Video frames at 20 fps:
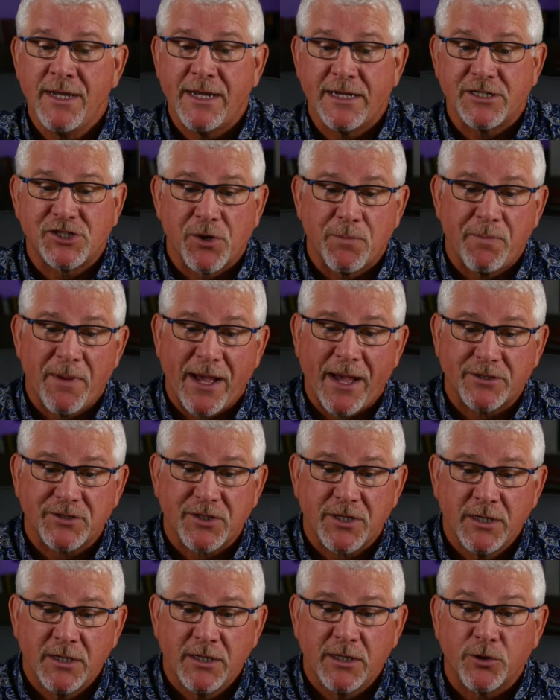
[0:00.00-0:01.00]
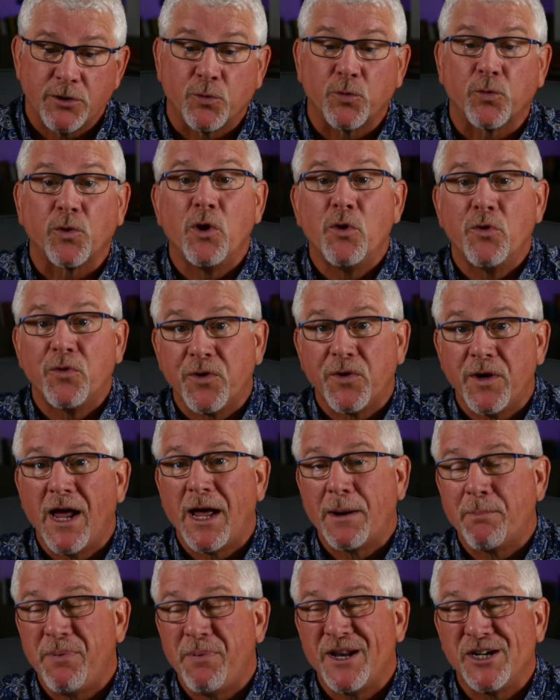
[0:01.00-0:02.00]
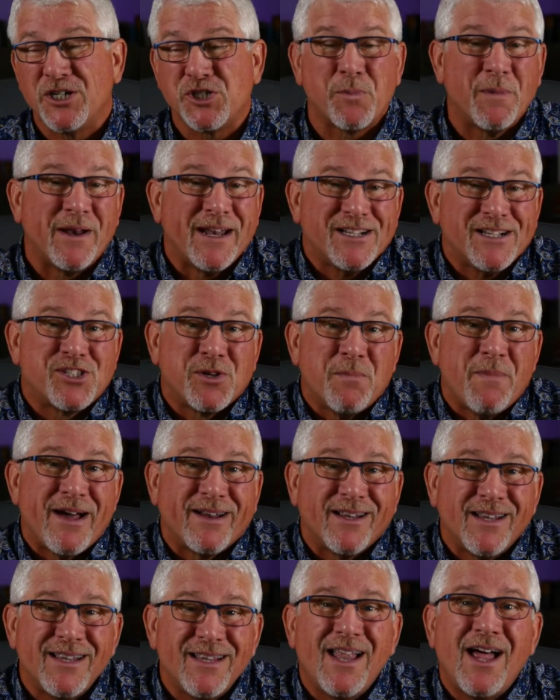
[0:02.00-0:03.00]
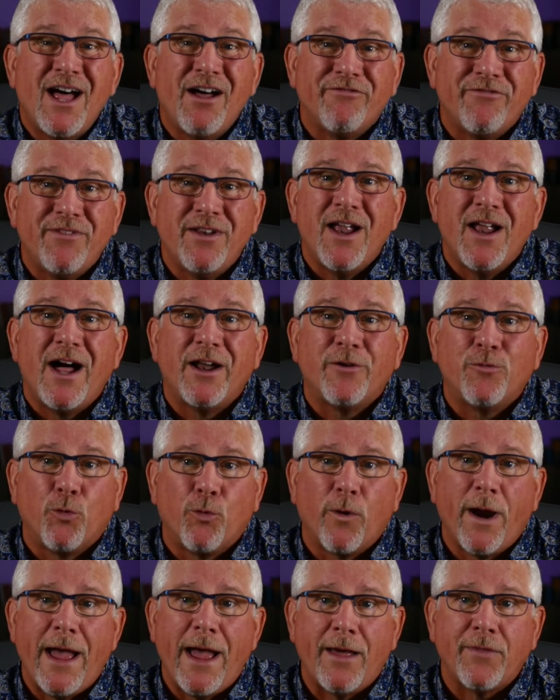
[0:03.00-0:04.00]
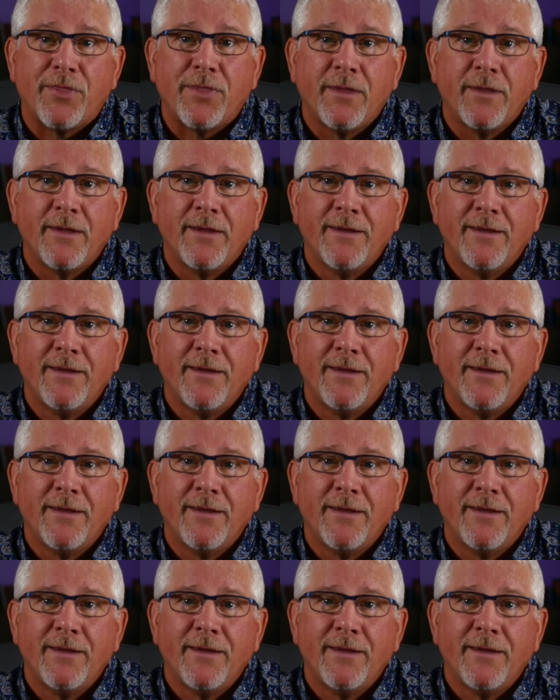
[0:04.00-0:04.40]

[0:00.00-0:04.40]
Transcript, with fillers: It's about growth, not punishment. It's about love, not wrath.